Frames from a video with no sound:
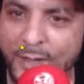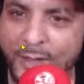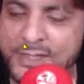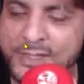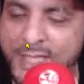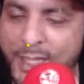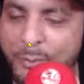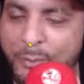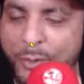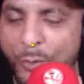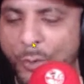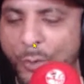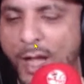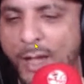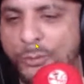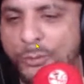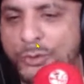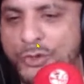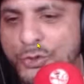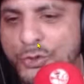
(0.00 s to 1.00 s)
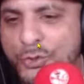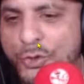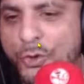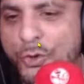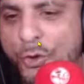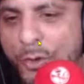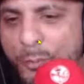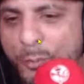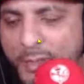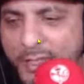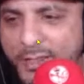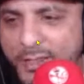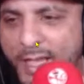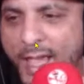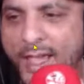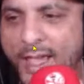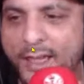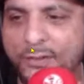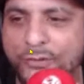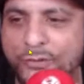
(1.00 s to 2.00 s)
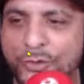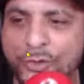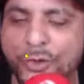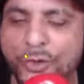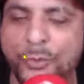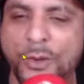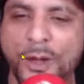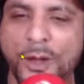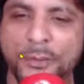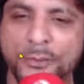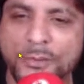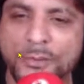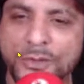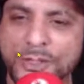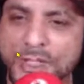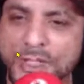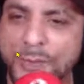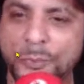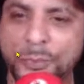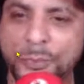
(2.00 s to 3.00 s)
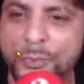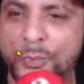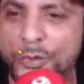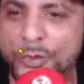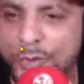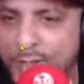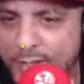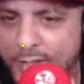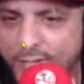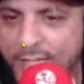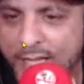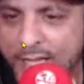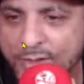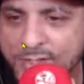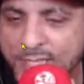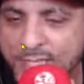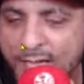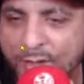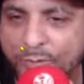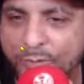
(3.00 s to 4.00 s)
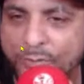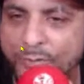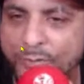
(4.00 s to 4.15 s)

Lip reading: saying, but why would you call me that if you don't want some? You live down south?